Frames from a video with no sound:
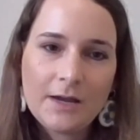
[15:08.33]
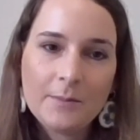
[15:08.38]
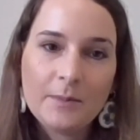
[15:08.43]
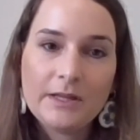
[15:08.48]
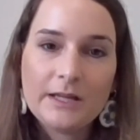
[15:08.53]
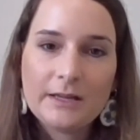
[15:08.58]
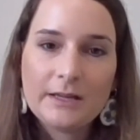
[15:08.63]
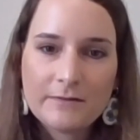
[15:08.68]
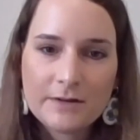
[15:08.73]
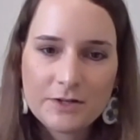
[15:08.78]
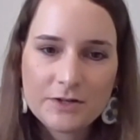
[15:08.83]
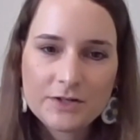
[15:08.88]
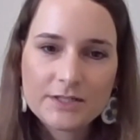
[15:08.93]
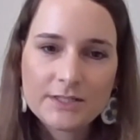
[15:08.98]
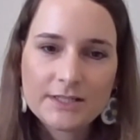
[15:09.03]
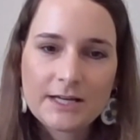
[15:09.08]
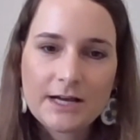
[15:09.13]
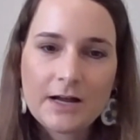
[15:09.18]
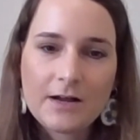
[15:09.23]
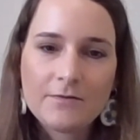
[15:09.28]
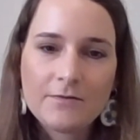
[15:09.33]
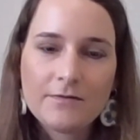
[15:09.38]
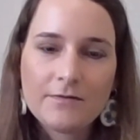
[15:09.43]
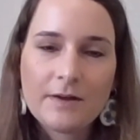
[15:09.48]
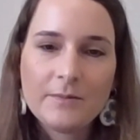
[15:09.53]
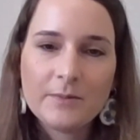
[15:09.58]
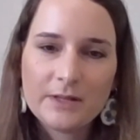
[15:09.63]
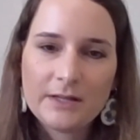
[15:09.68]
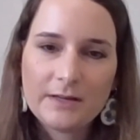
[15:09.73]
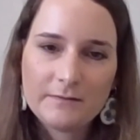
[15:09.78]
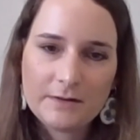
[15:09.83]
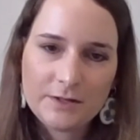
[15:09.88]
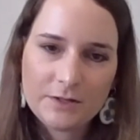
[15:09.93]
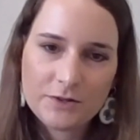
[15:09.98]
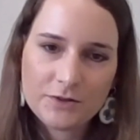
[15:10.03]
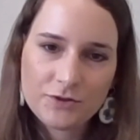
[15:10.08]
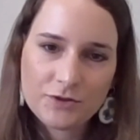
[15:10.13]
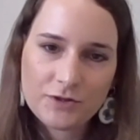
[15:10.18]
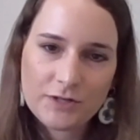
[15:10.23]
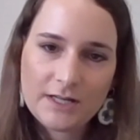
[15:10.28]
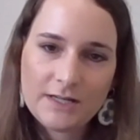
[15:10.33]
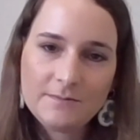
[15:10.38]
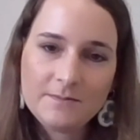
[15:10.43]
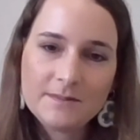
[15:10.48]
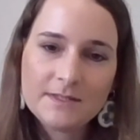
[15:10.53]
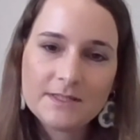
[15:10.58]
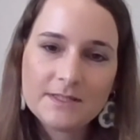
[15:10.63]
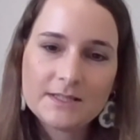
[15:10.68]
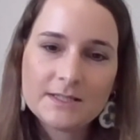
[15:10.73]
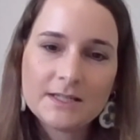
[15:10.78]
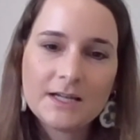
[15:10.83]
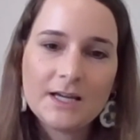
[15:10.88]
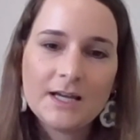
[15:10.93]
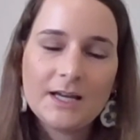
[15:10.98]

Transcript: Believe in yourself and believe in your dreams.